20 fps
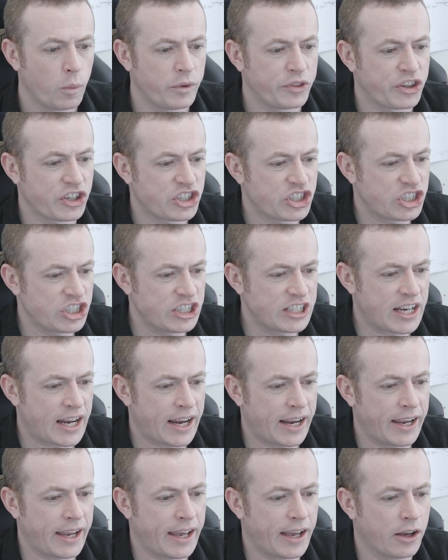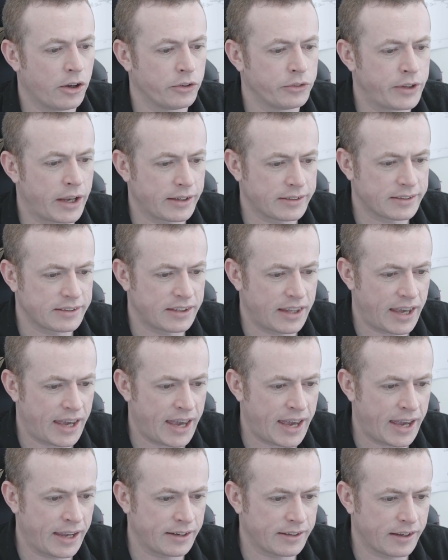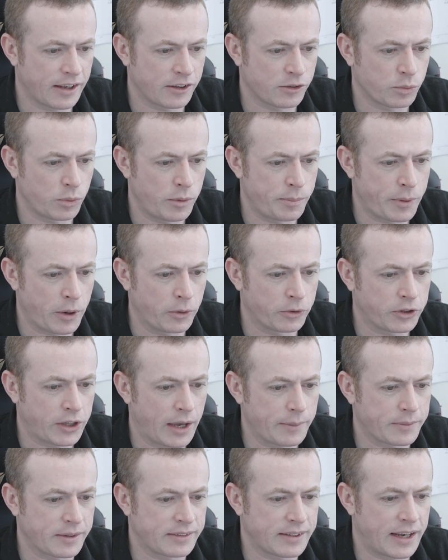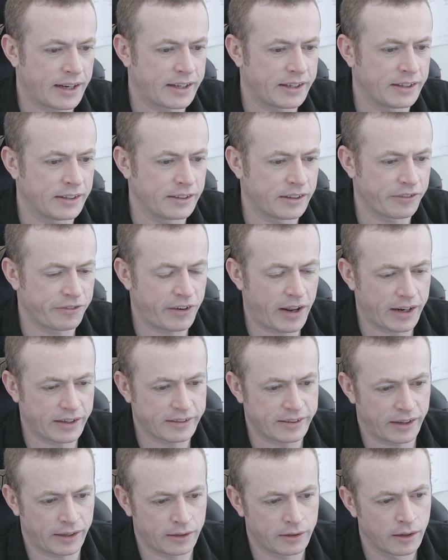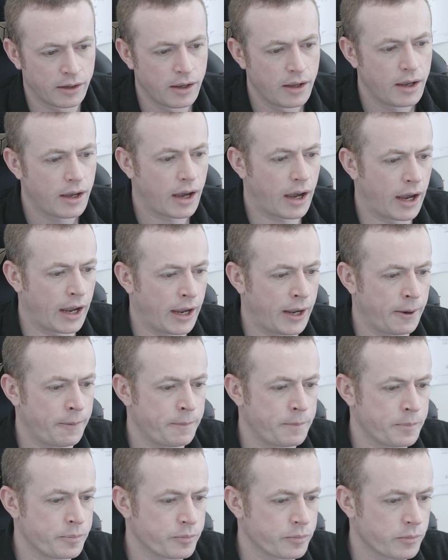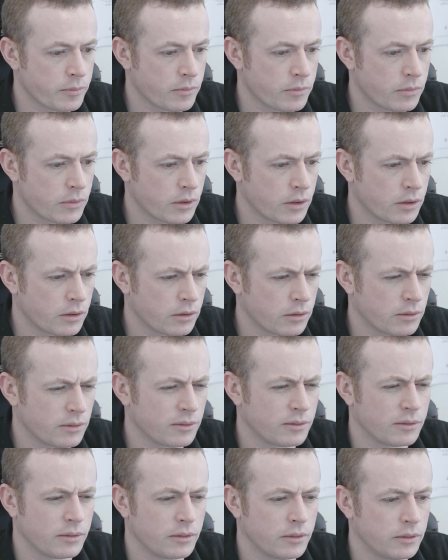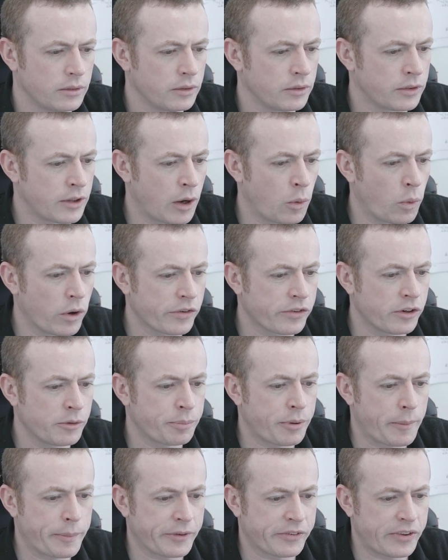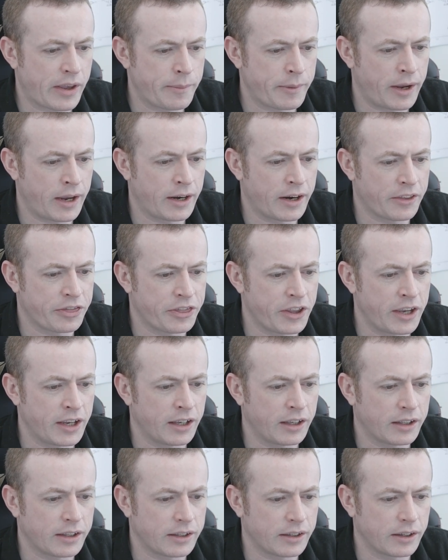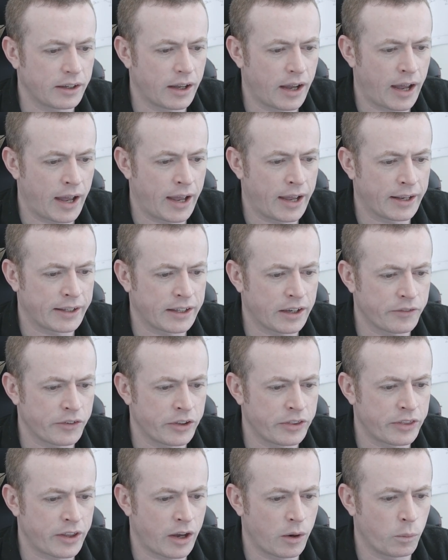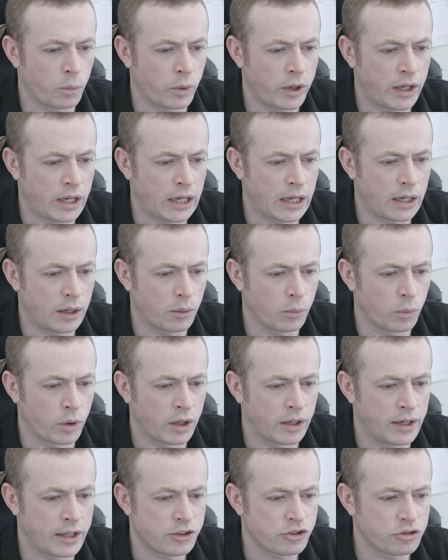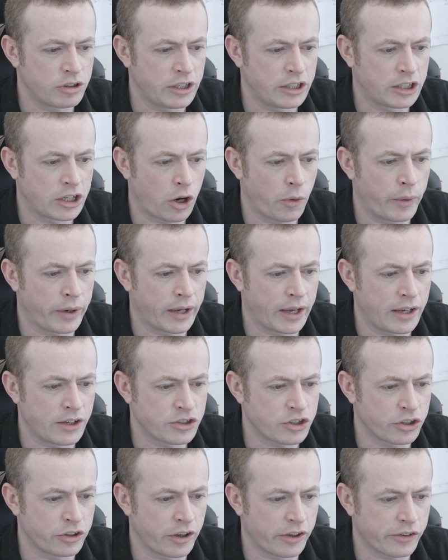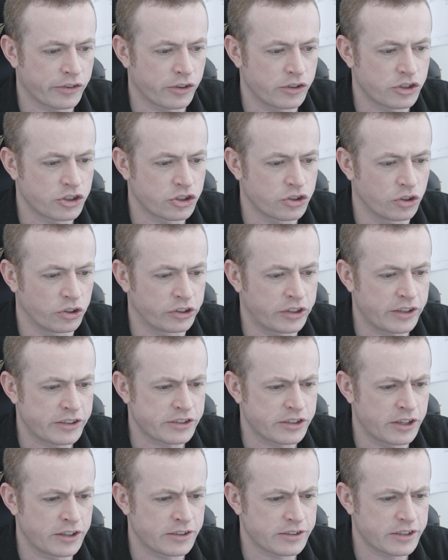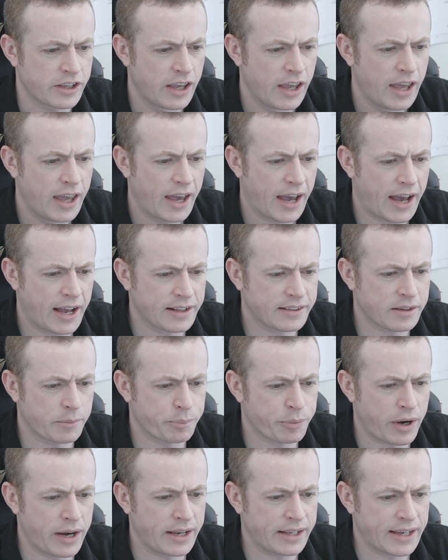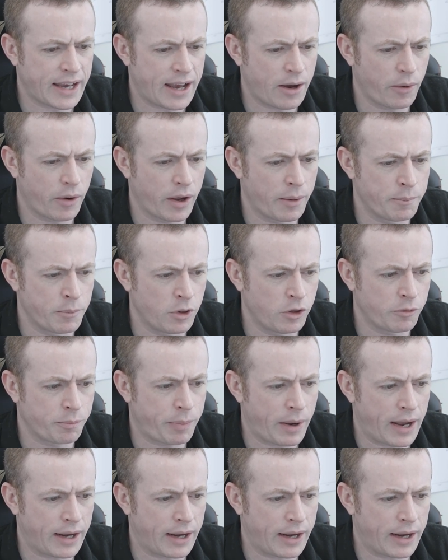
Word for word: with the shinai held next to the head as we both kept attacking and deflecting. Um... There wasn't proper seme, and I think, uh, given that we were literally going at each other at such a short distance, I had to break out and move